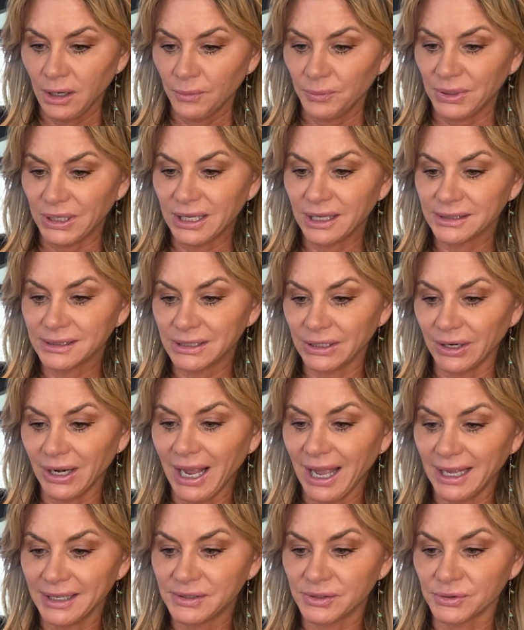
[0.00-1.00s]
Because their
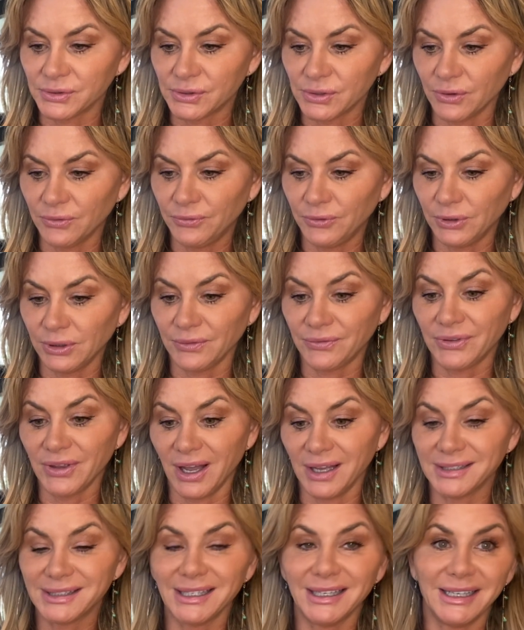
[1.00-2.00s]
heads are so full of
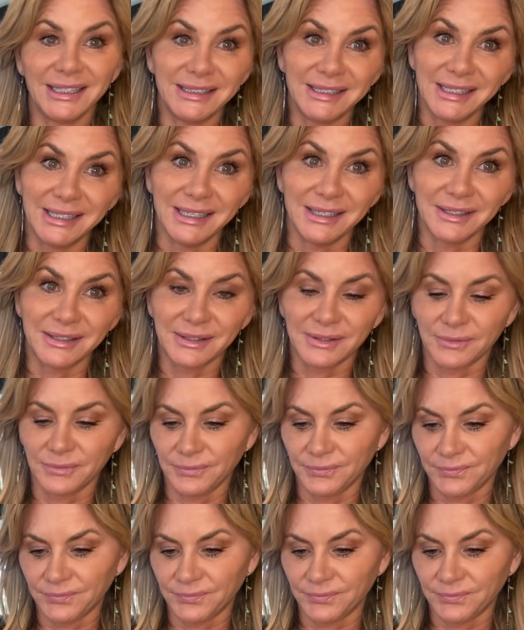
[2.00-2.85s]
thoughts and ideas.